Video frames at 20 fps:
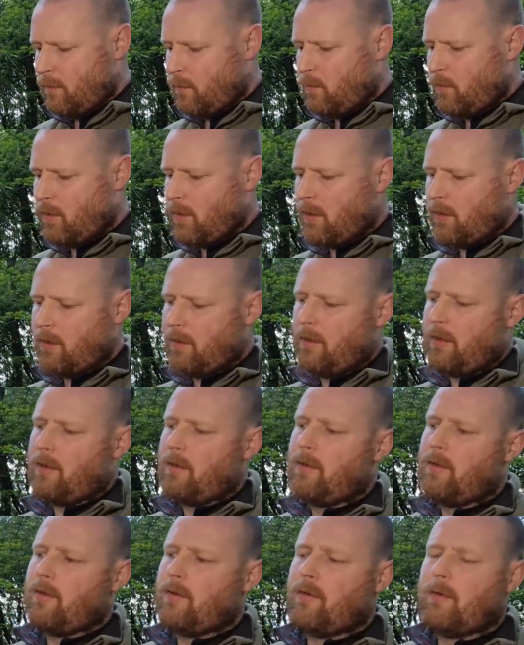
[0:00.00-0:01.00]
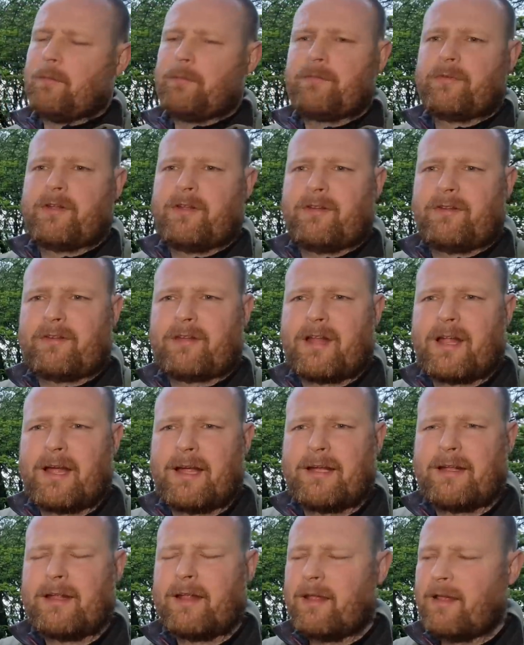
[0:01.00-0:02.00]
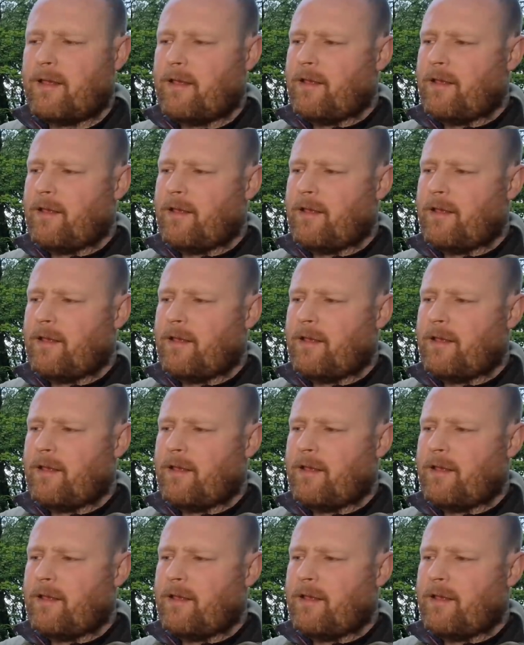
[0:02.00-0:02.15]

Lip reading: water up to this line.